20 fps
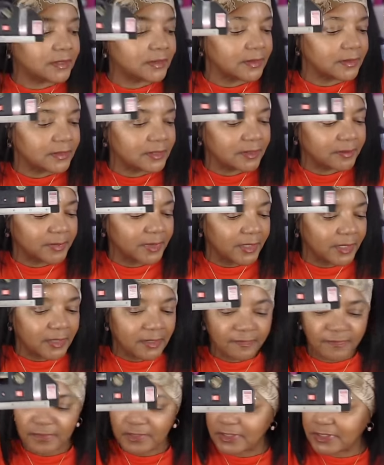on some kind
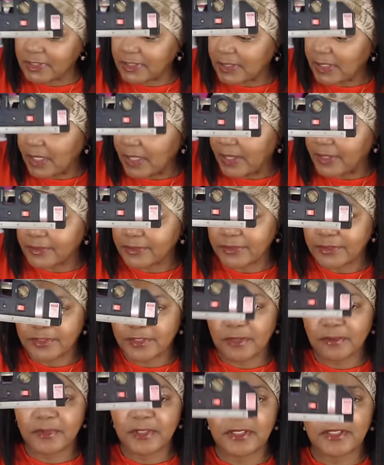of a slot or
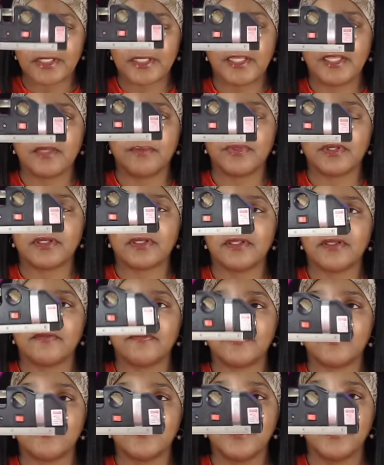something to keep it
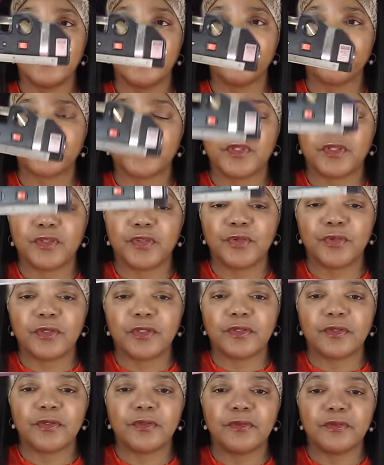level, then you
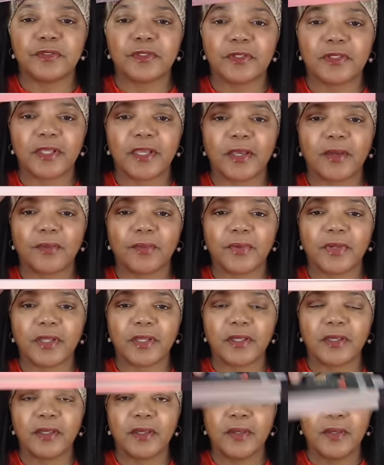could use it that
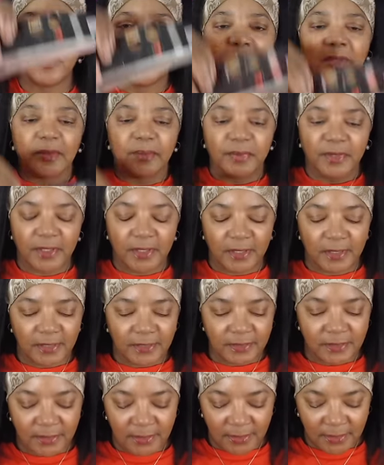way. But
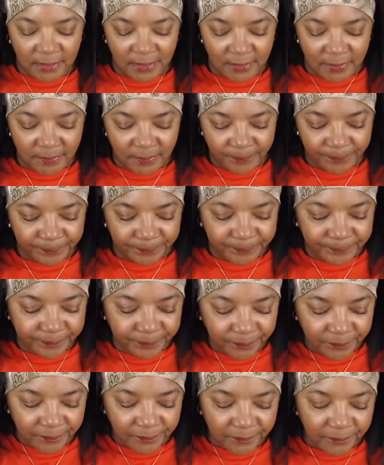it's a
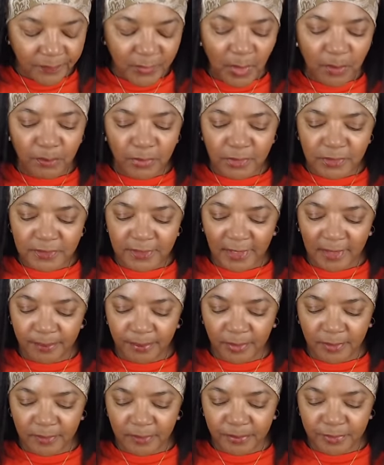
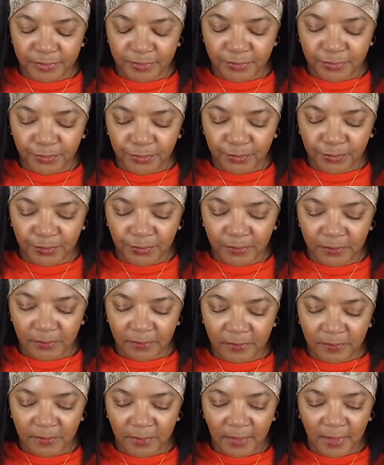multi-purpose tool
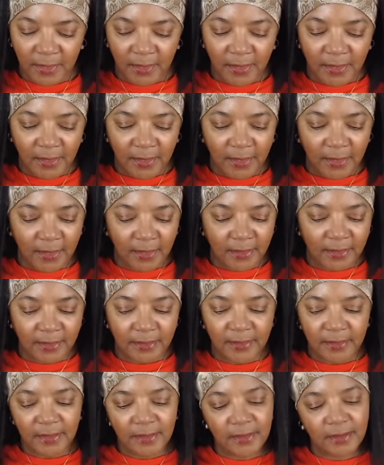and I
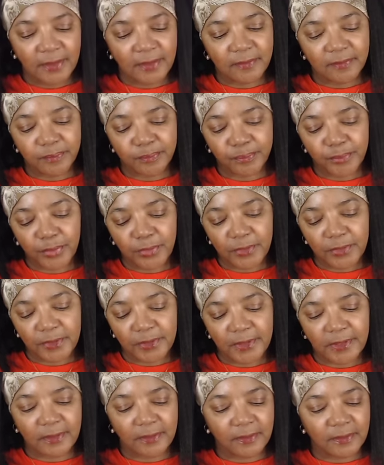think I've
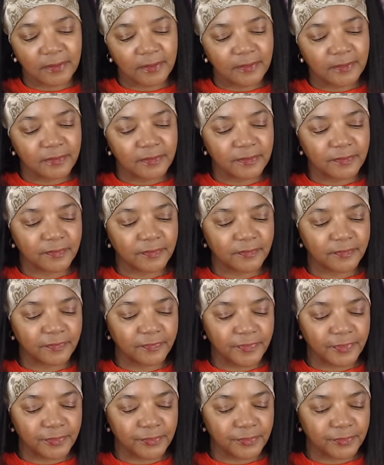pointed out all the different
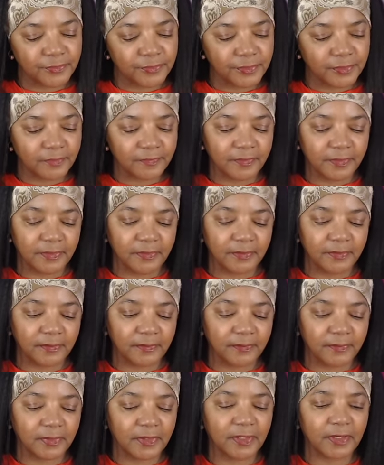features of it.
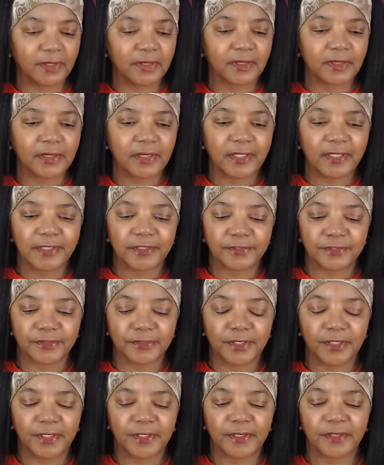We got the
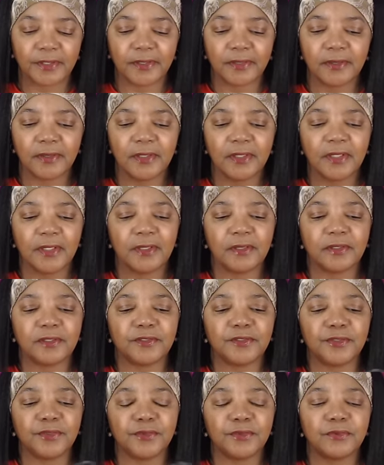laser here, the
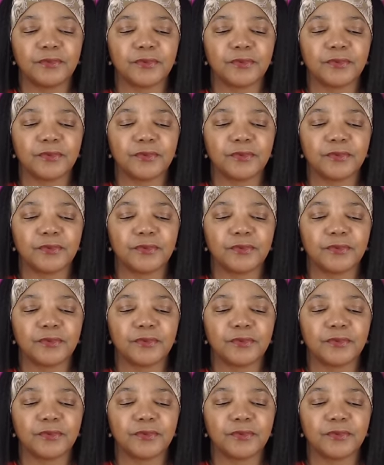two